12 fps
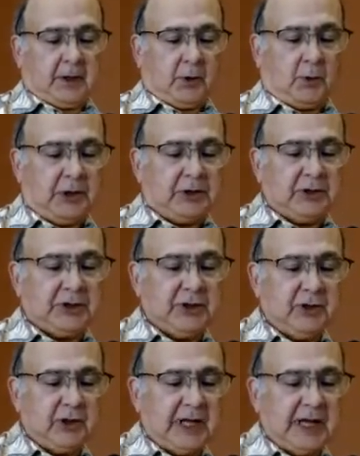You want to see
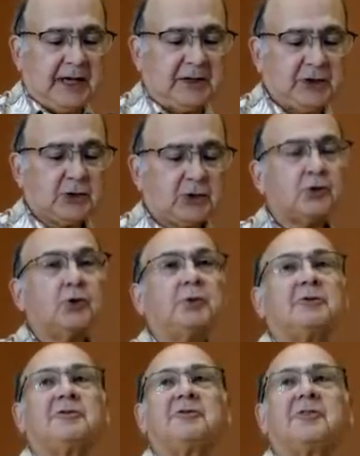the last droop
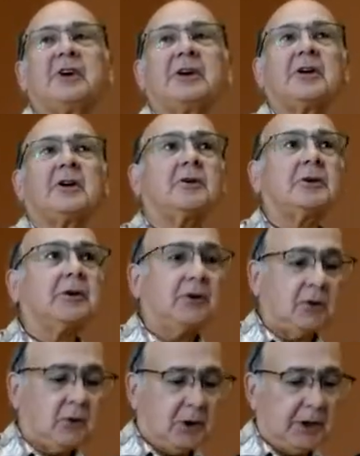of fire into
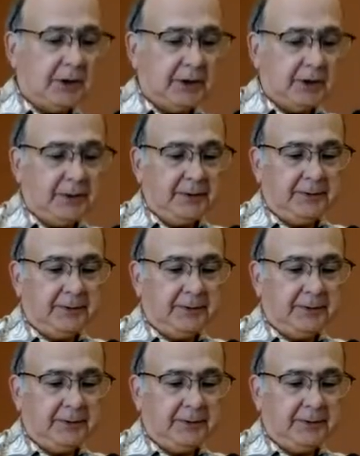the water.